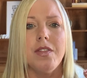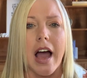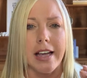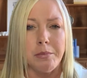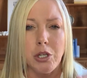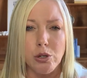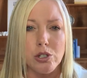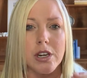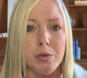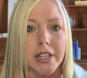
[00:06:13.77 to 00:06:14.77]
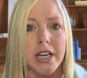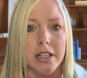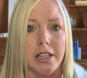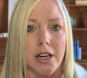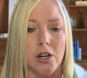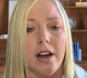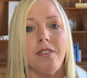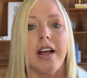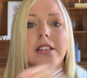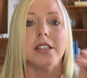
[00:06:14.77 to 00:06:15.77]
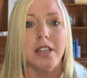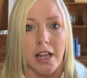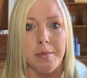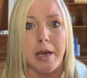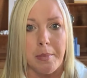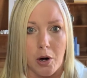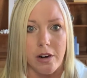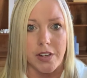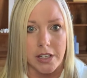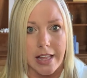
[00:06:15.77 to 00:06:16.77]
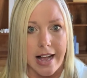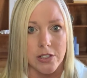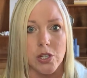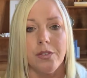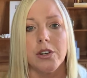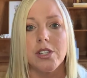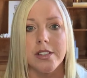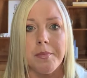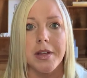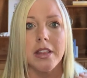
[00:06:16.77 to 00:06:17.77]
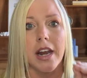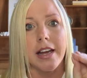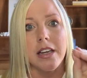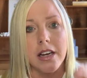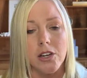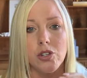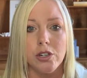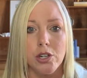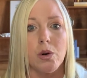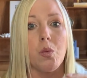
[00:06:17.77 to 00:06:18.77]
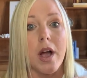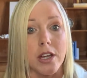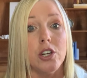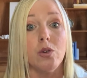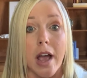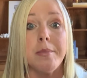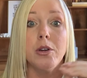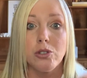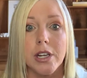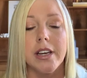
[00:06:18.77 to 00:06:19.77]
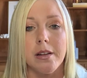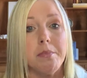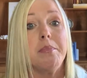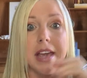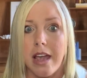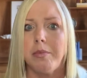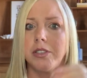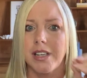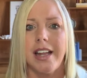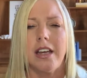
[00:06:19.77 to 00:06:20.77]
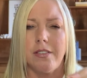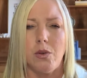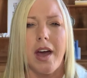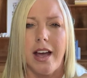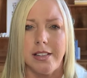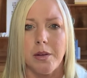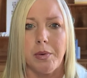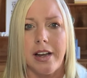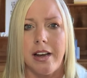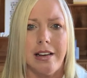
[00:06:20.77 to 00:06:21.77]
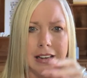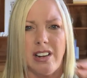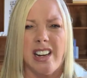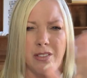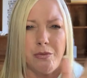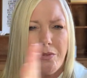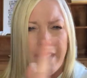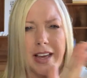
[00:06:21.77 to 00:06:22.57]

I'm usually really clear if that's going to be a part of a class. So if there's something that I need you to do or want you to do, I'm usually going to be able to kind of give you a heads up right in